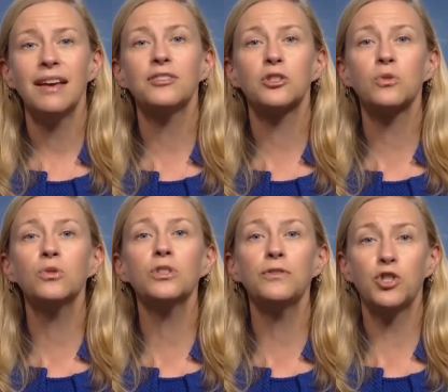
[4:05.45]
that the
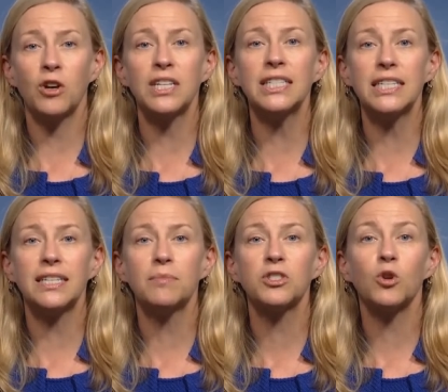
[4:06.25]
School of
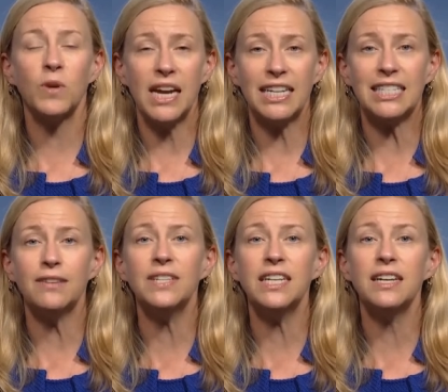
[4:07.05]
Journalism's
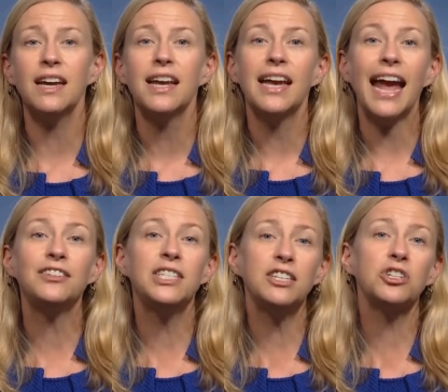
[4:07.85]
creativity
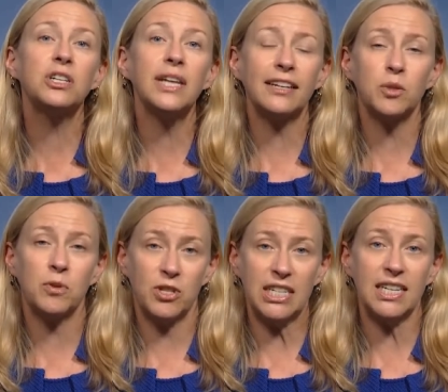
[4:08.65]
and digital
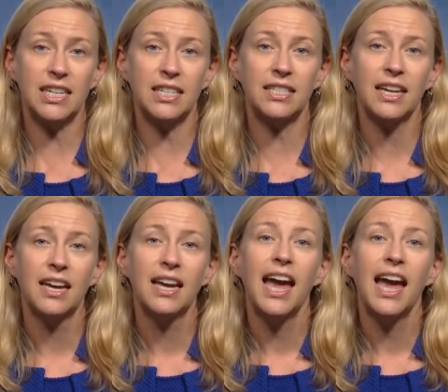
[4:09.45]
expertise